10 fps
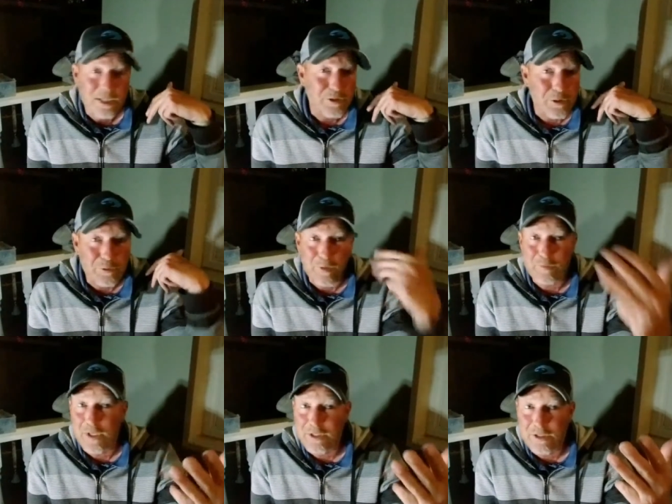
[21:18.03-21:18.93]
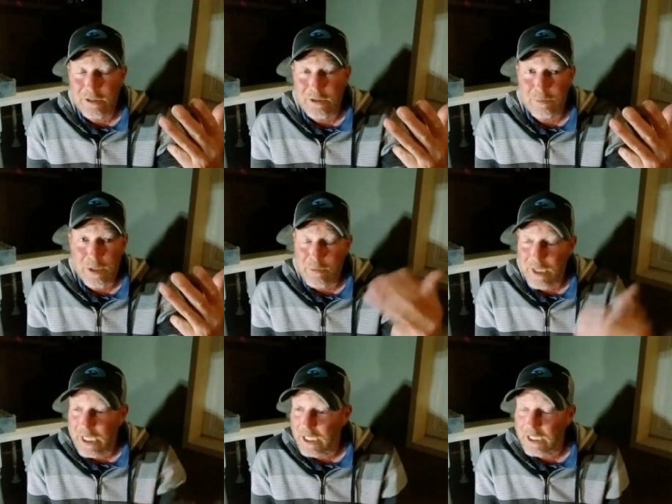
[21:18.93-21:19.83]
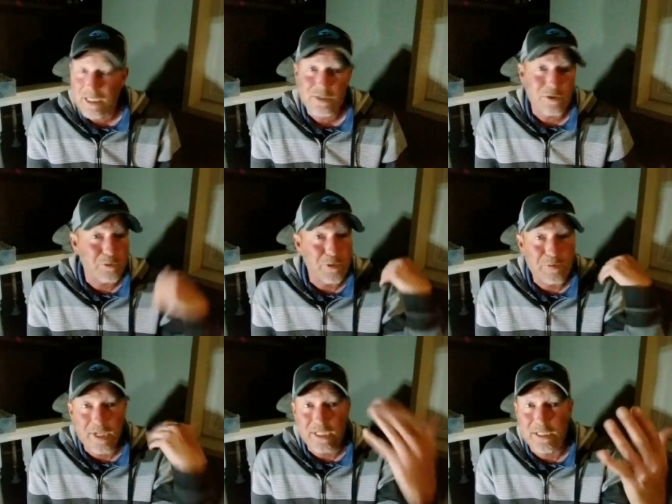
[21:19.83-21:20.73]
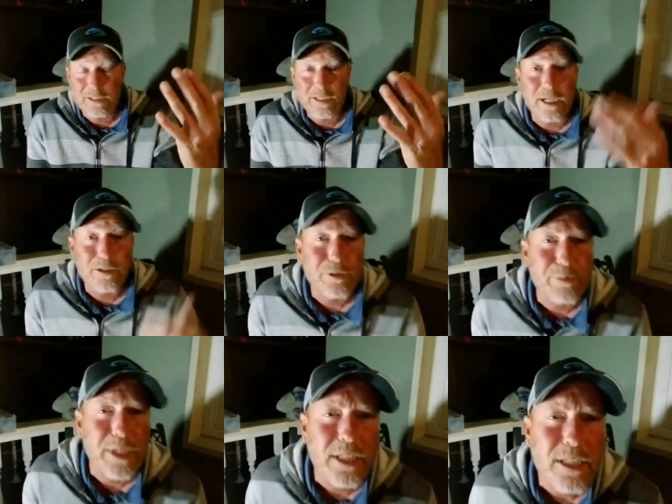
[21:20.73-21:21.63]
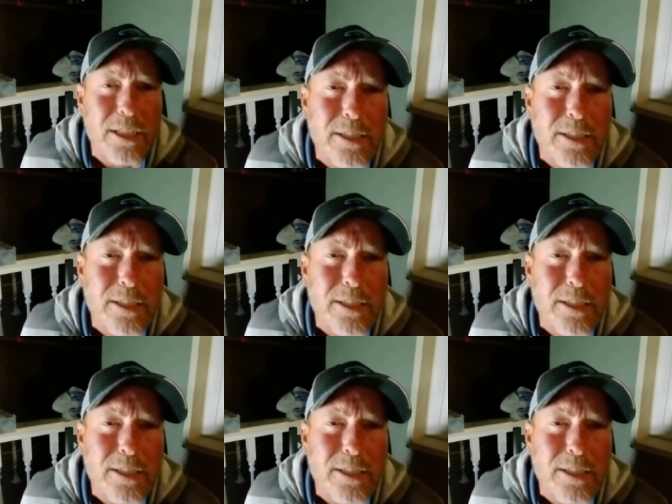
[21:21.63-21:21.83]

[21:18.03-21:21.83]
shows where I've done just the spinnerbait, shows where I've done just the underspin.